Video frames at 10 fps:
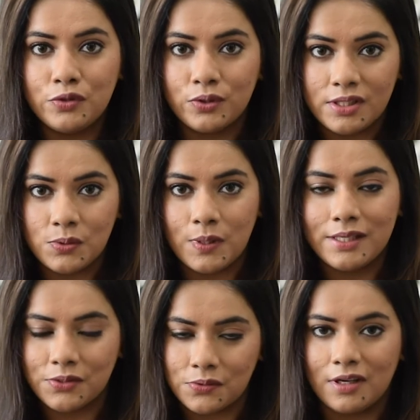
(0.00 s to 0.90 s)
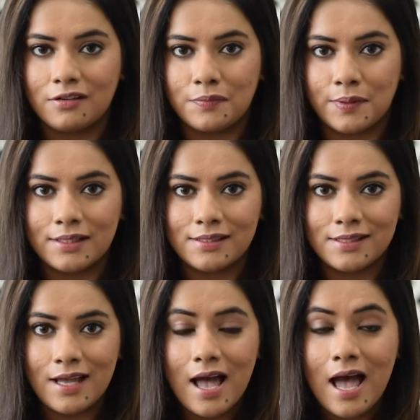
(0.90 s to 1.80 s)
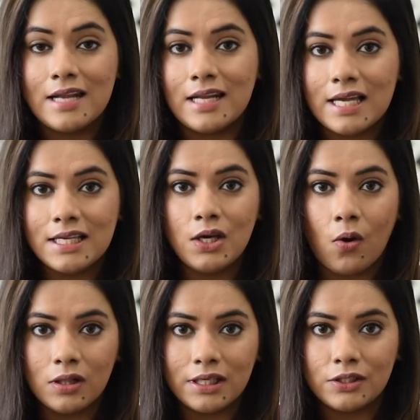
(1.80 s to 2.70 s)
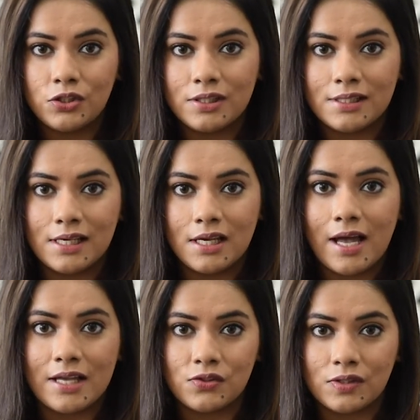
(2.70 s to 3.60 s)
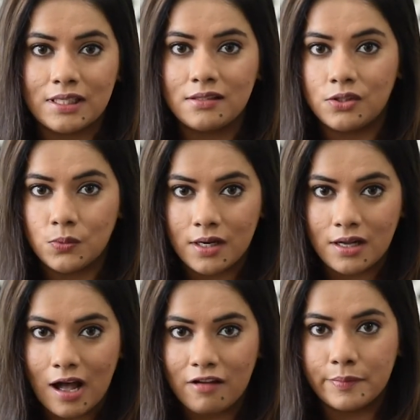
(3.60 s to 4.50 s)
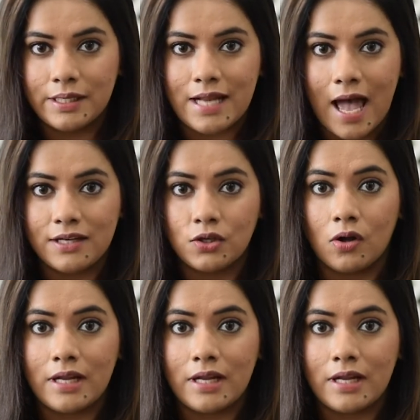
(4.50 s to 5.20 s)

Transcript: to this week's creative picks. Nike All Conditions Gear has released a 2.5-minute ad called